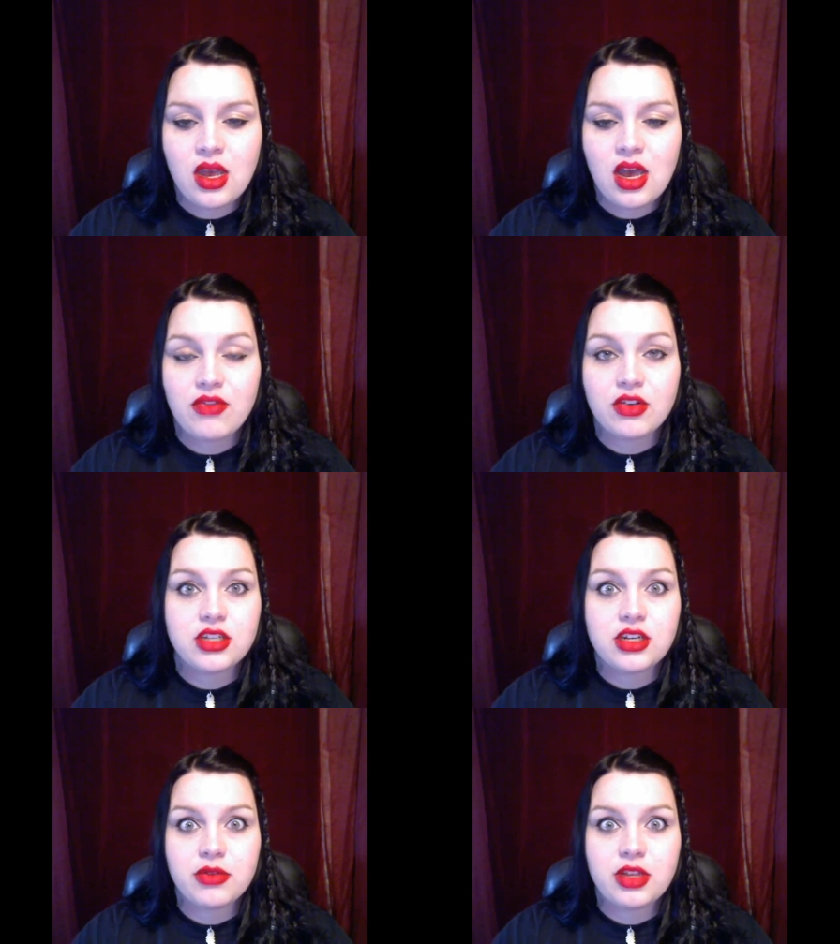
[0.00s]
at first I
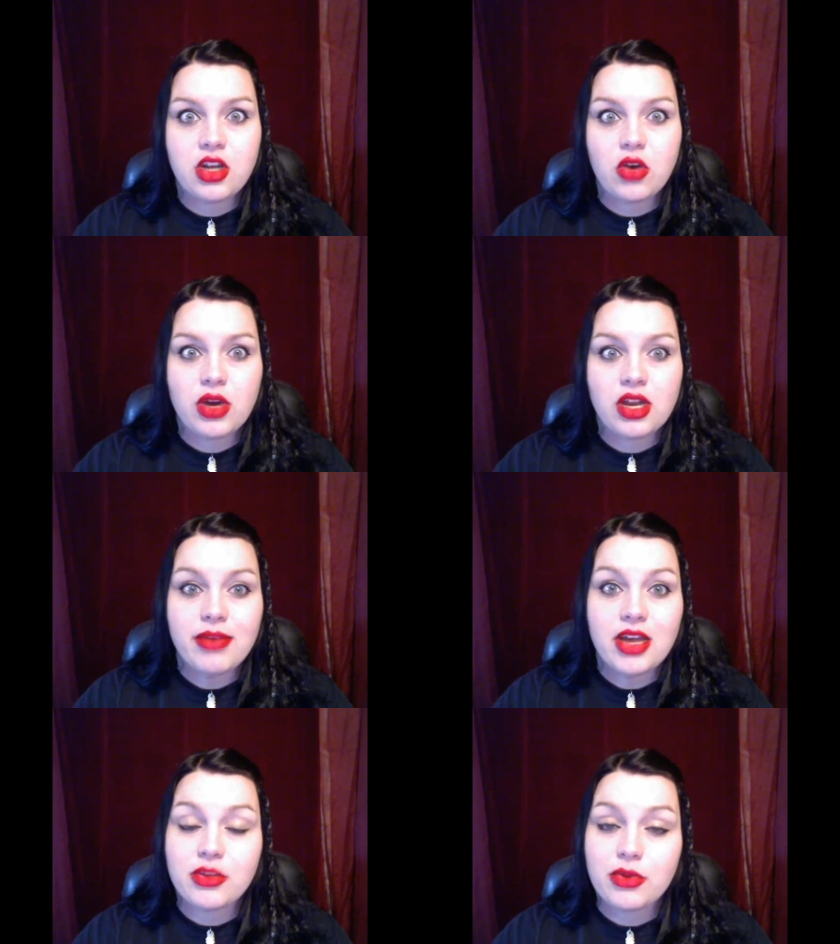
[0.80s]
didn't really know what kind of
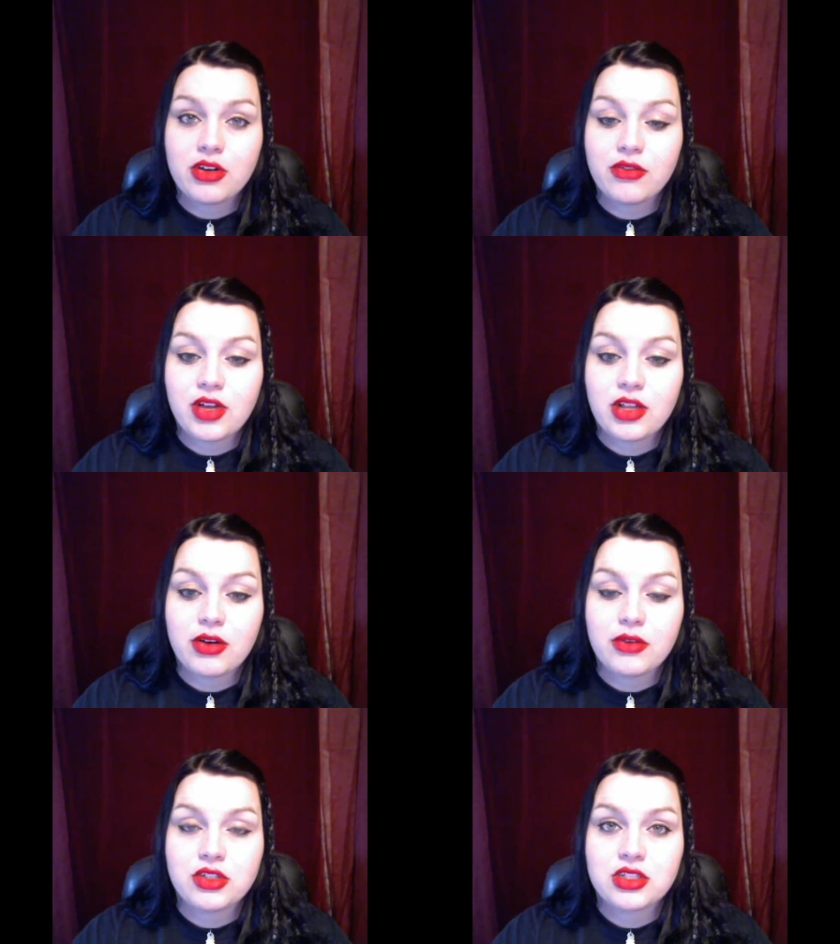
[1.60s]
path I wanted to follow. I
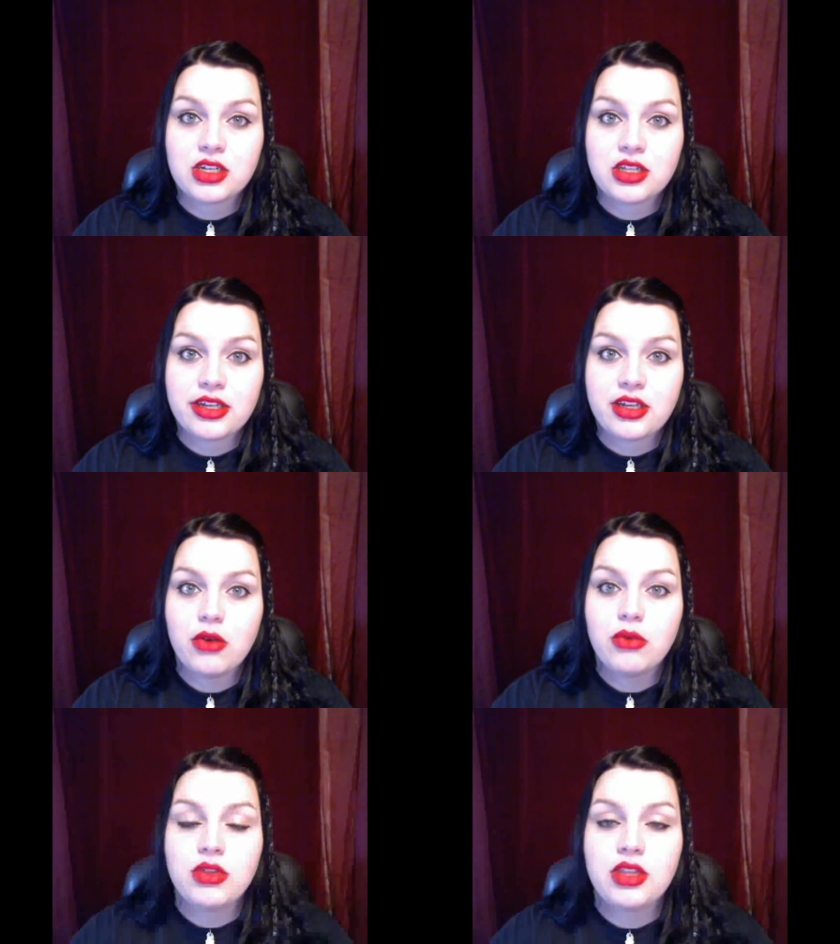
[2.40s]
was just kind of like,
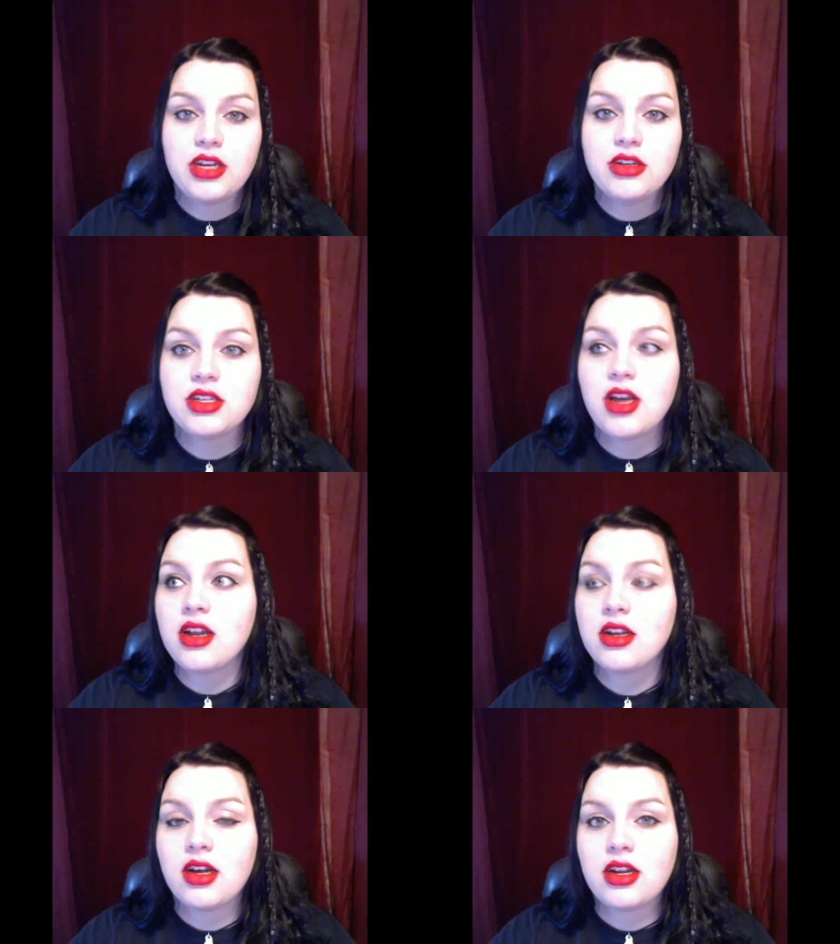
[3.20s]
oh, here's a god
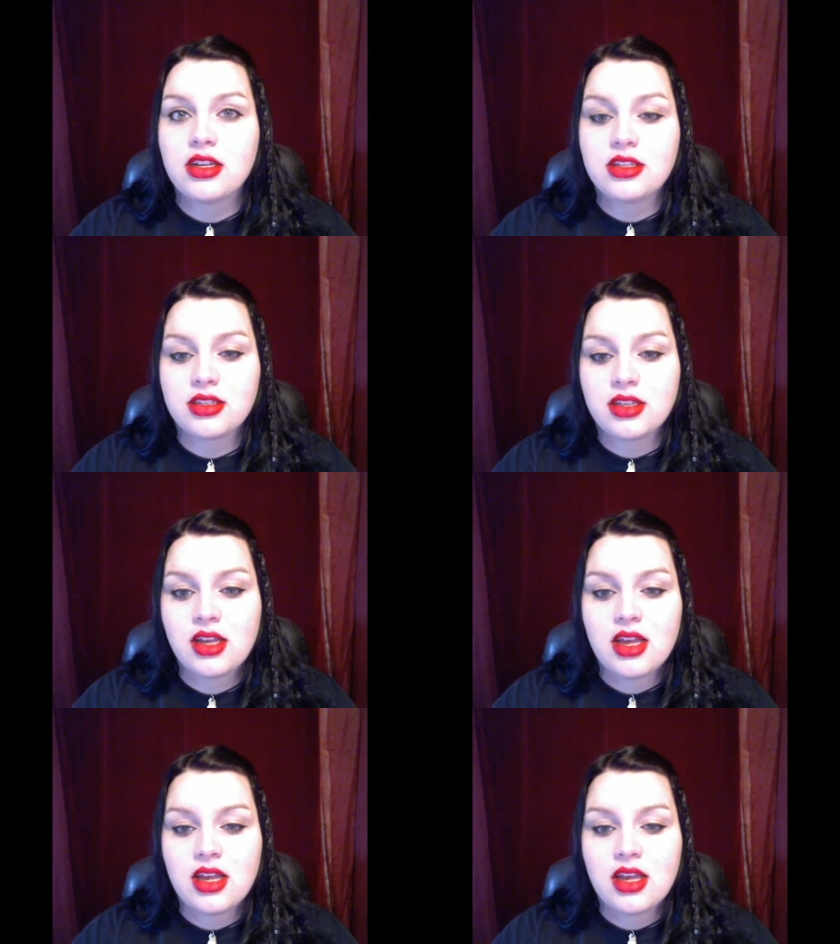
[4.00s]
and goddess.